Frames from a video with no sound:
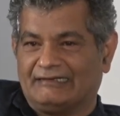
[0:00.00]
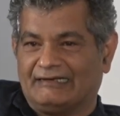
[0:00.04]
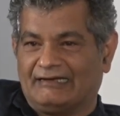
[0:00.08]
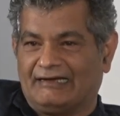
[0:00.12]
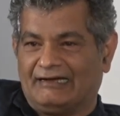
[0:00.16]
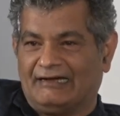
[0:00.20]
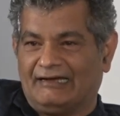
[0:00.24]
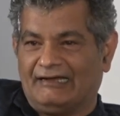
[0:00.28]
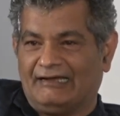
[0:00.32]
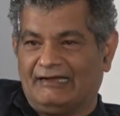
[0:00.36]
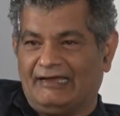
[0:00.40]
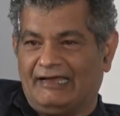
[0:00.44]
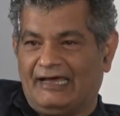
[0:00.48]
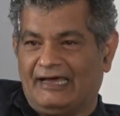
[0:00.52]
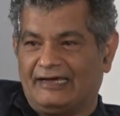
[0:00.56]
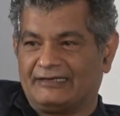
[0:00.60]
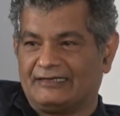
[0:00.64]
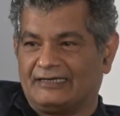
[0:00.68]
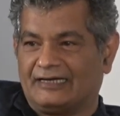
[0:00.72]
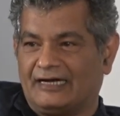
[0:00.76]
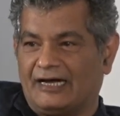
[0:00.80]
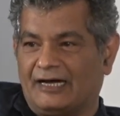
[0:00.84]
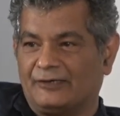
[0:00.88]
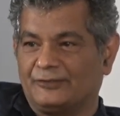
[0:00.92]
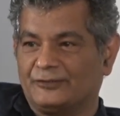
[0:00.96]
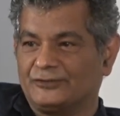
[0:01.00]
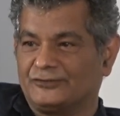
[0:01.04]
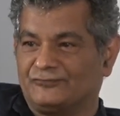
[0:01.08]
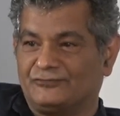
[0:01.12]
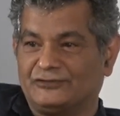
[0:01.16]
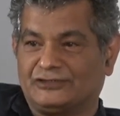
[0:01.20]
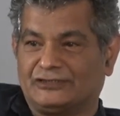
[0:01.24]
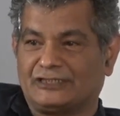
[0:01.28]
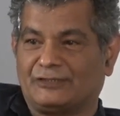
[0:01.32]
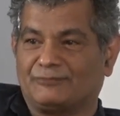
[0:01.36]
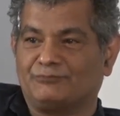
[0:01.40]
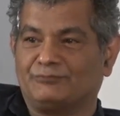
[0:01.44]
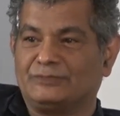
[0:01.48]
I had a house
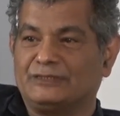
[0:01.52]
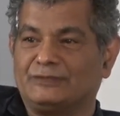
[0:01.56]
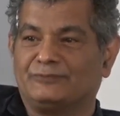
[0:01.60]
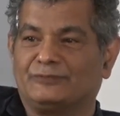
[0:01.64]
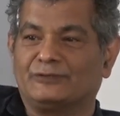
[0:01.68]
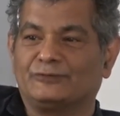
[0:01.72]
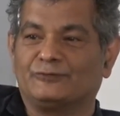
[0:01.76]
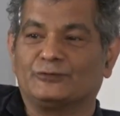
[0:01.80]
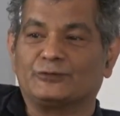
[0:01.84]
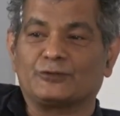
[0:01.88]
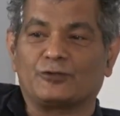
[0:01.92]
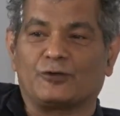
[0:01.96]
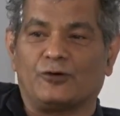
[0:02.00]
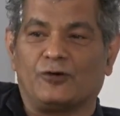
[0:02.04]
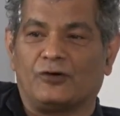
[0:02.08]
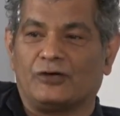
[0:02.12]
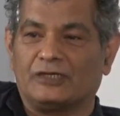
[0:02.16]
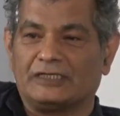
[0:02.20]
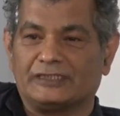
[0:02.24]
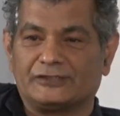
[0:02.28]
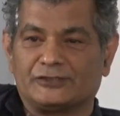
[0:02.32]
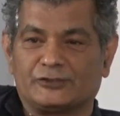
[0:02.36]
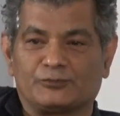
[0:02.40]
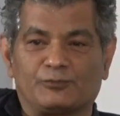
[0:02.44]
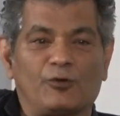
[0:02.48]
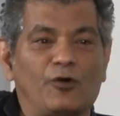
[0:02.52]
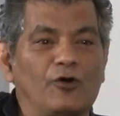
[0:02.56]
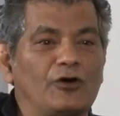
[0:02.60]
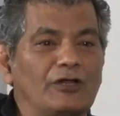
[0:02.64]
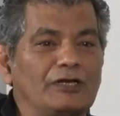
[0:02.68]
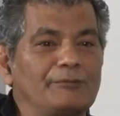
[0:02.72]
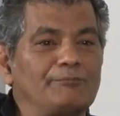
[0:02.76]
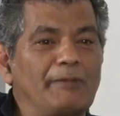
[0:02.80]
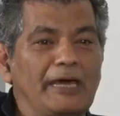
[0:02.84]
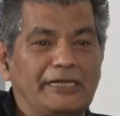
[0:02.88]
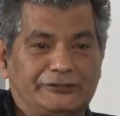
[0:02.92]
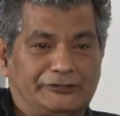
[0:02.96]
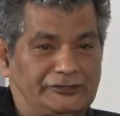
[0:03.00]
which some people would call a small
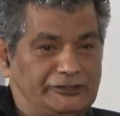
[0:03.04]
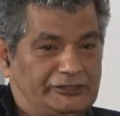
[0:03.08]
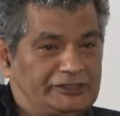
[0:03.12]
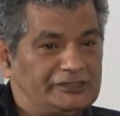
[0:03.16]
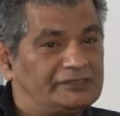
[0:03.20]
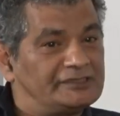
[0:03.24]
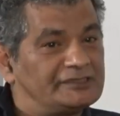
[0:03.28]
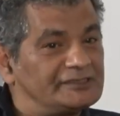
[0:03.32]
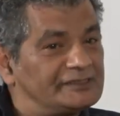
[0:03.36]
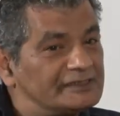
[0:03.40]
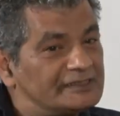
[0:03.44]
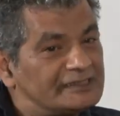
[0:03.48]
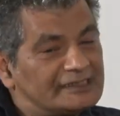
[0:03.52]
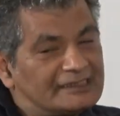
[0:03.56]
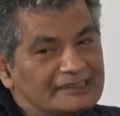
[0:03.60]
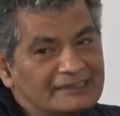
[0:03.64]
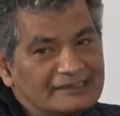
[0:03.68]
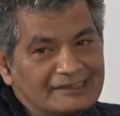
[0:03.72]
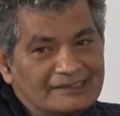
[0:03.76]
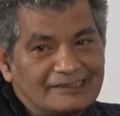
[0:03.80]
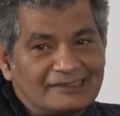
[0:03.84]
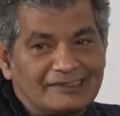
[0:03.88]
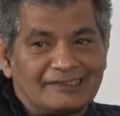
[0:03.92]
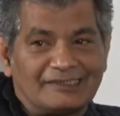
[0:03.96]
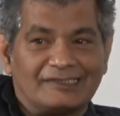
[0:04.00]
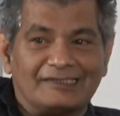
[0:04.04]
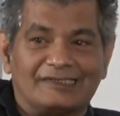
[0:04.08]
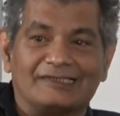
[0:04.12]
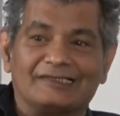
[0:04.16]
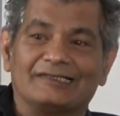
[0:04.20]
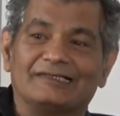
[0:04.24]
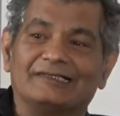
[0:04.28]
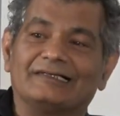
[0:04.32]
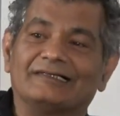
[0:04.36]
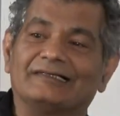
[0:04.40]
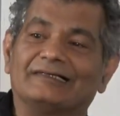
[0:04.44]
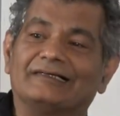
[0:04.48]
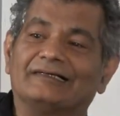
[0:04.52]
mansion.
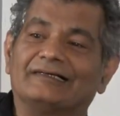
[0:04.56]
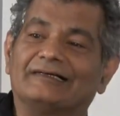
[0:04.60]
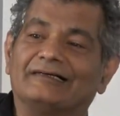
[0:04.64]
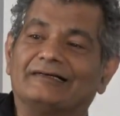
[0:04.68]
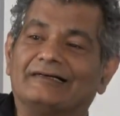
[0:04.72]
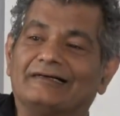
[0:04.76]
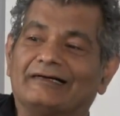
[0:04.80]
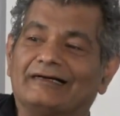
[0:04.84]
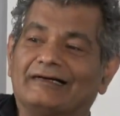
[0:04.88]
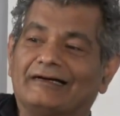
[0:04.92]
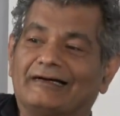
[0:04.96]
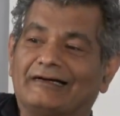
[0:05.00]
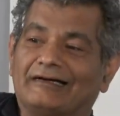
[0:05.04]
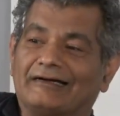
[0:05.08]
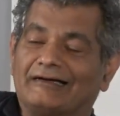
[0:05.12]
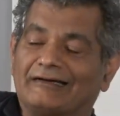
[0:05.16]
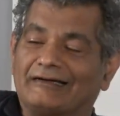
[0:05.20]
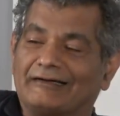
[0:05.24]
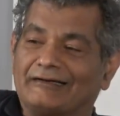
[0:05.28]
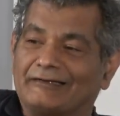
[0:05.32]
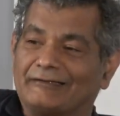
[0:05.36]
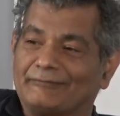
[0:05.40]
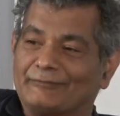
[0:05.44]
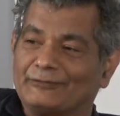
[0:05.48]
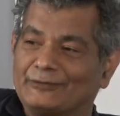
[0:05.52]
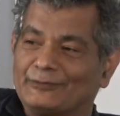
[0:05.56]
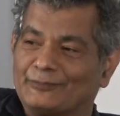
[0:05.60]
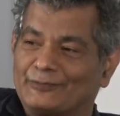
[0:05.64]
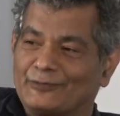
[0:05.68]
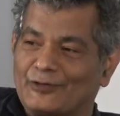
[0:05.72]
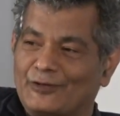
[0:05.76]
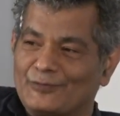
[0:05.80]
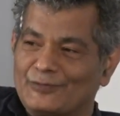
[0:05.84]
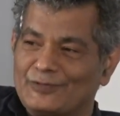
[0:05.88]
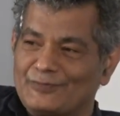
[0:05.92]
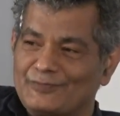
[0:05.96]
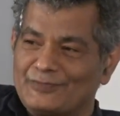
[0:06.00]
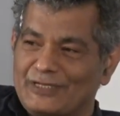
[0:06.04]
But the
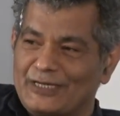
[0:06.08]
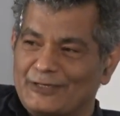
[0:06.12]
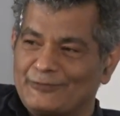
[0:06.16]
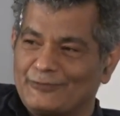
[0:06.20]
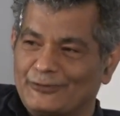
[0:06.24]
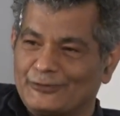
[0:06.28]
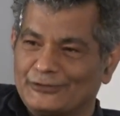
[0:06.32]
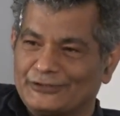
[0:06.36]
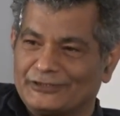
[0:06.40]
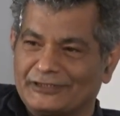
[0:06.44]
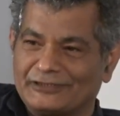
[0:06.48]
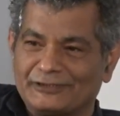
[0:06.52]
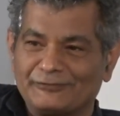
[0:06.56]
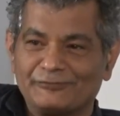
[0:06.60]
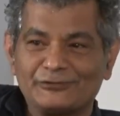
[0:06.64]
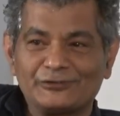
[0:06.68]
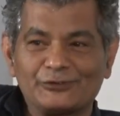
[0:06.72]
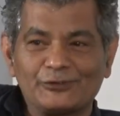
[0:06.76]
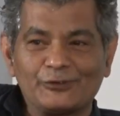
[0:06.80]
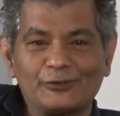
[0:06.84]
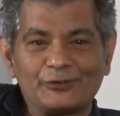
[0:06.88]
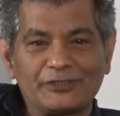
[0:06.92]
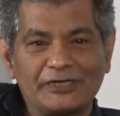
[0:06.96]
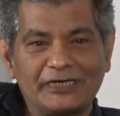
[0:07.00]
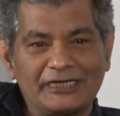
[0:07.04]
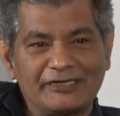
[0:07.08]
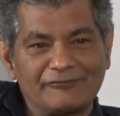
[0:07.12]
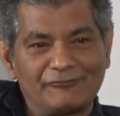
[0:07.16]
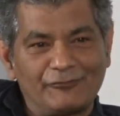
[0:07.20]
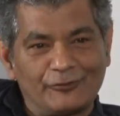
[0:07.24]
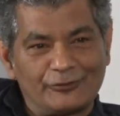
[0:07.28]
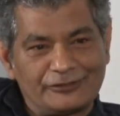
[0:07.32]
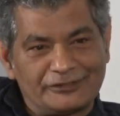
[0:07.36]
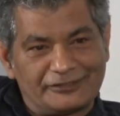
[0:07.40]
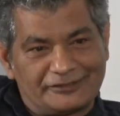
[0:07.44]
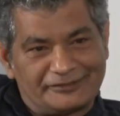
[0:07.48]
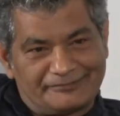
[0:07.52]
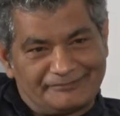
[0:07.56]
problem there was that there was no running
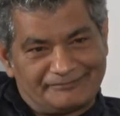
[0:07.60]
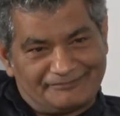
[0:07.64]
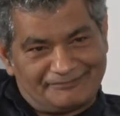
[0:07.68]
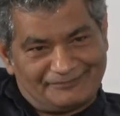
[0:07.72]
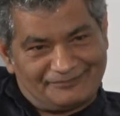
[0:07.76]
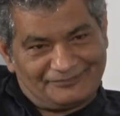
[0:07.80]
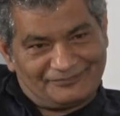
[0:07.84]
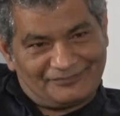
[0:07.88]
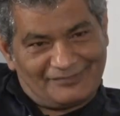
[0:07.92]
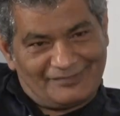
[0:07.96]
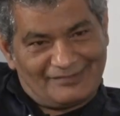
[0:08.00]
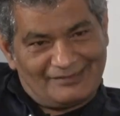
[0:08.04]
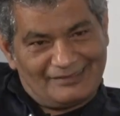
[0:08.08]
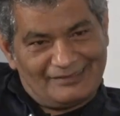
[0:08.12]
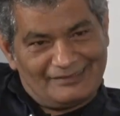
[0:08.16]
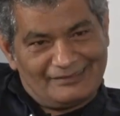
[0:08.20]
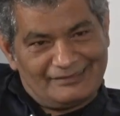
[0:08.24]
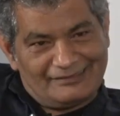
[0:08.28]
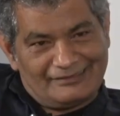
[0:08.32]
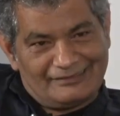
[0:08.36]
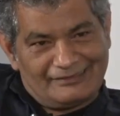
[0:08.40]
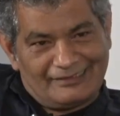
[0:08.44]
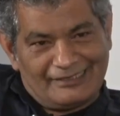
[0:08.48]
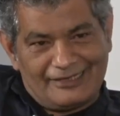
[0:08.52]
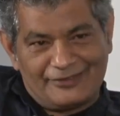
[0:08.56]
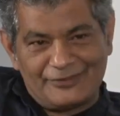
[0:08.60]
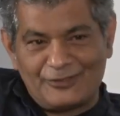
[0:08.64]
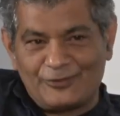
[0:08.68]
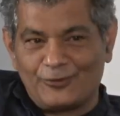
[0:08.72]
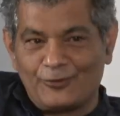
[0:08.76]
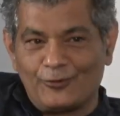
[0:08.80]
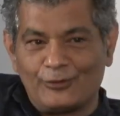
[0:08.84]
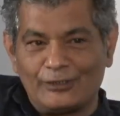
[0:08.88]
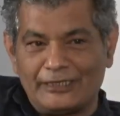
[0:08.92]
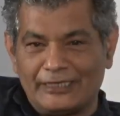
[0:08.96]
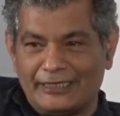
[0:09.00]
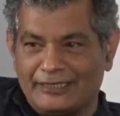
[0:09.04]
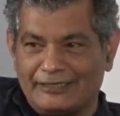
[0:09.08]
water, and the
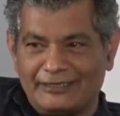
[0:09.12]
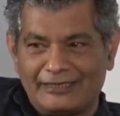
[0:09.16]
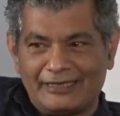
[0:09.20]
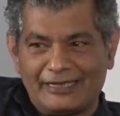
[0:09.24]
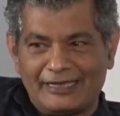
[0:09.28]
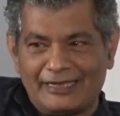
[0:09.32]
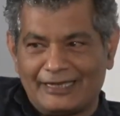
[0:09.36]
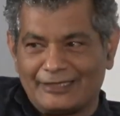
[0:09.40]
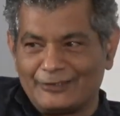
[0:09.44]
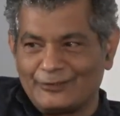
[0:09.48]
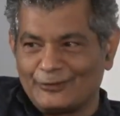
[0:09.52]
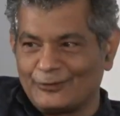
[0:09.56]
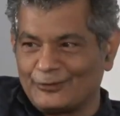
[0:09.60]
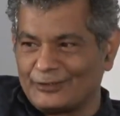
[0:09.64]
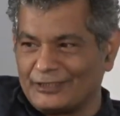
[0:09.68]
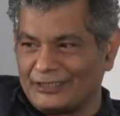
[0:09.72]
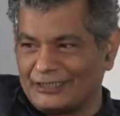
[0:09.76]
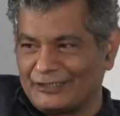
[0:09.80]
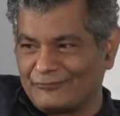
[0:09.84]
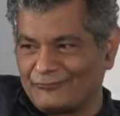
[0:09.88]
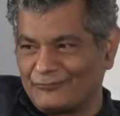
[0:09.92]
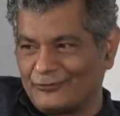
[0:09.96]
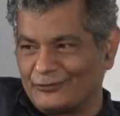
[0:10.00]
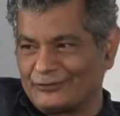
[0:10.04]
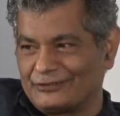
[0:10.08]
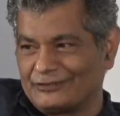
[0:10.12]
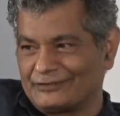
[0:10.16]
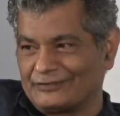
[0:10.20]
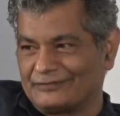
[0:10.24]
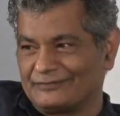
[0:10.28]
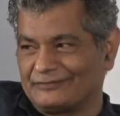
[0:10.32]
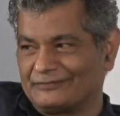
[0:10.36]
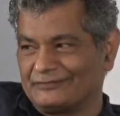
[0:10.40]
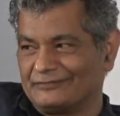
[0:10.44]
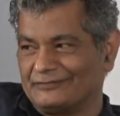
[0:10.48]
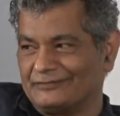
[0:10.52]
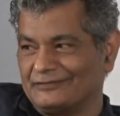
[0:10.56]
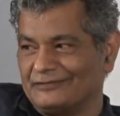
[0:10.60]
whole area had no running water.
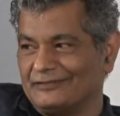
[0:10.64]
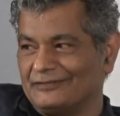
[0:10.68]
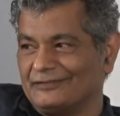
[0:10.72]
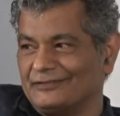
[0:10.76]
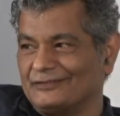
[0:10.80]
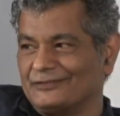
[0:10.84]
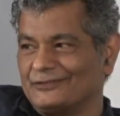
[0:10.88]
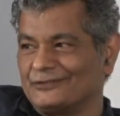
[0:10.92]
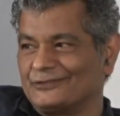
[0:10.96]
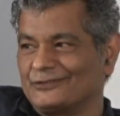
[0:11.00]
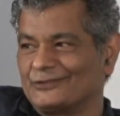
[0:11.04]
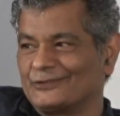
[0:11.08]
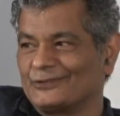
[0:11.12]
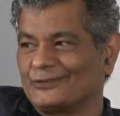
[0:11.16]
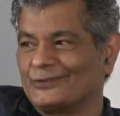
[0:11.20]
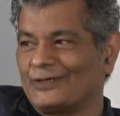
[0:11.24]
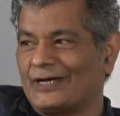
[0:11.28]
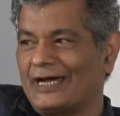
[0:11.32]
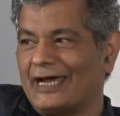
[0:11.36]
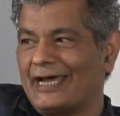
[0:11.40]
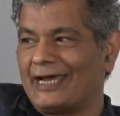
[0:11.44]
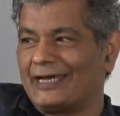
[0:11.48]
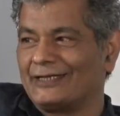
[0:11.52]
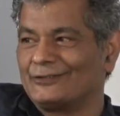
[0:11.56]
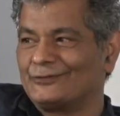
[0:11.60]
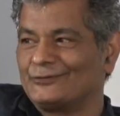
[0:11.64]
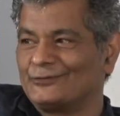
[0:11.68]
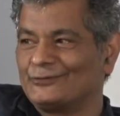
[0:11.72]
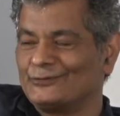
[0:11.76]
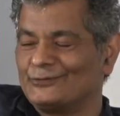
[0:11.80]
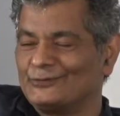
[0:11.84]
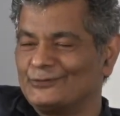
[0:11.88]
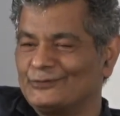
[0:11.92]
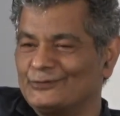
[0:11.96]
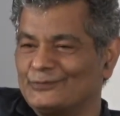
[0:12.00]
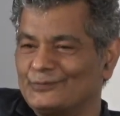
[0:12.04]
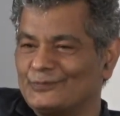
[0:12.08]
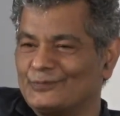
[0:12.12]
So I had
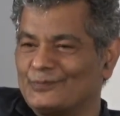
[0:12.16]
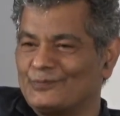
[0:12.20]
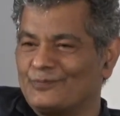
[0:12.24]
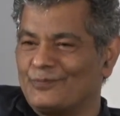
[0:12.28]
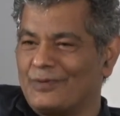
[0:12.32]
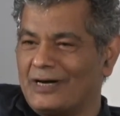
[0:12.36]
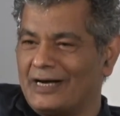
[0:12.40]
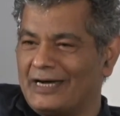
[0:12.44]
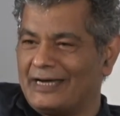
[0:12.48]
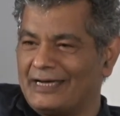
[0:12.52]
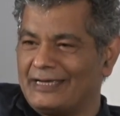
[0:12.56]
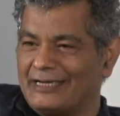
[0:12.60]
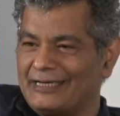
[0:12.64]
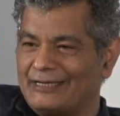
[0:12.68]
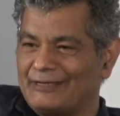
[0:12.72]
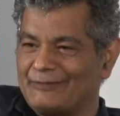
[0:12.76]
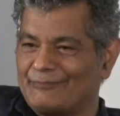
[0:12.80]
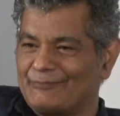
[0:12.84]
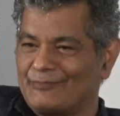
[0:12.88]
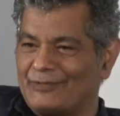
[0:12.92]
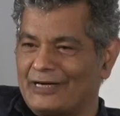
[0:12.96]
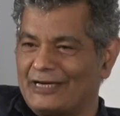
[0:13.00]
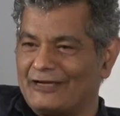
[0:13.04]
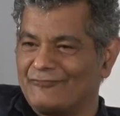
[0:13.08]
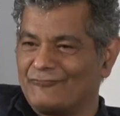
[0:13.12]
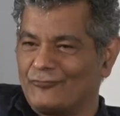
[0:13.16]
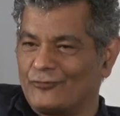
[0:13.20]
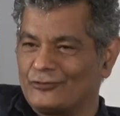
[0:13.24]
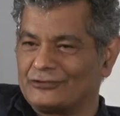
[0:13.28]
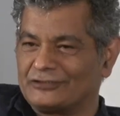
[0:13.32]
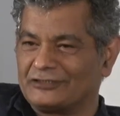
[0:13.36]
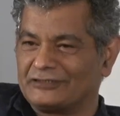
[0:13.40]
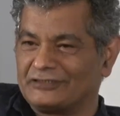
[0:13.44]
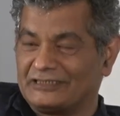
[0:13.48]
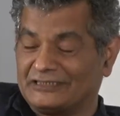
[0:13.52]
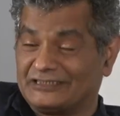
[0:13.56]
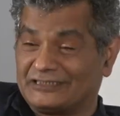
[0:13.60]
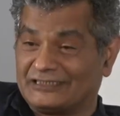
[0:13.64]
to buy my
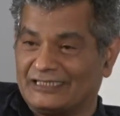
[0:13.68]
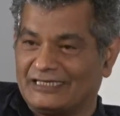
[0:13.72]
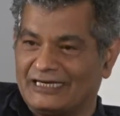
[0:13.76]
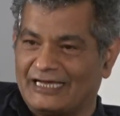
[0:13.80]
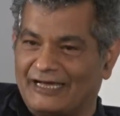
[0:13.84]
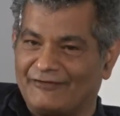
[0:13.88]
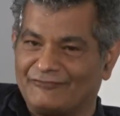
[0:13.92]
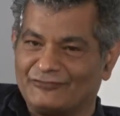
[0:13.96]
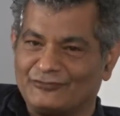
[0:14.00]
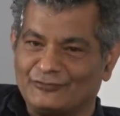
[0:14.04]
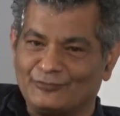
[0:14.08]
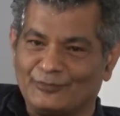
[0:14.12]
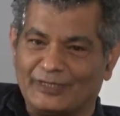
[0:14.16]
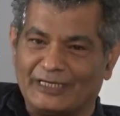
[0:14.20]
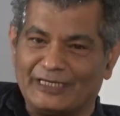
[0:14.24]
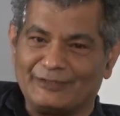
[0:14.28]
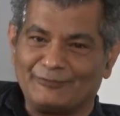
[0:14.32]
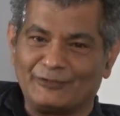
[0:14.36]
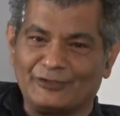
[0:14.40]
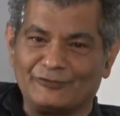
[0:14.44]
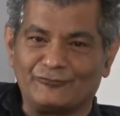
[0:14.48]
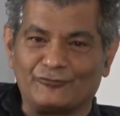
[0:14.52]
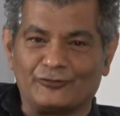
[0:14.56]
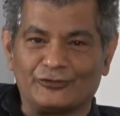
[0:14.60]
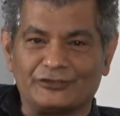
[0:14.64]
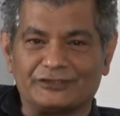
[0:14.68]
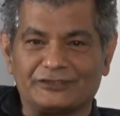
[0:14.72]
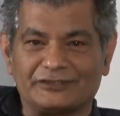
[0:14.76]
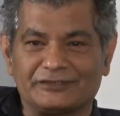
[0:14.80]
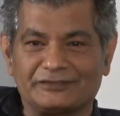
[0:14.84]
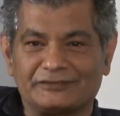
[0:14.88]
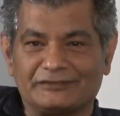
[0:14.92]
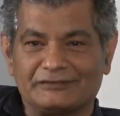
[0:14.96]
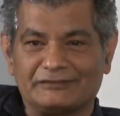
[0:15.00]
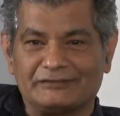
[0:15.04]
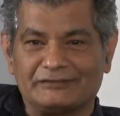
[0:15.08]
water, I still have to buy my water,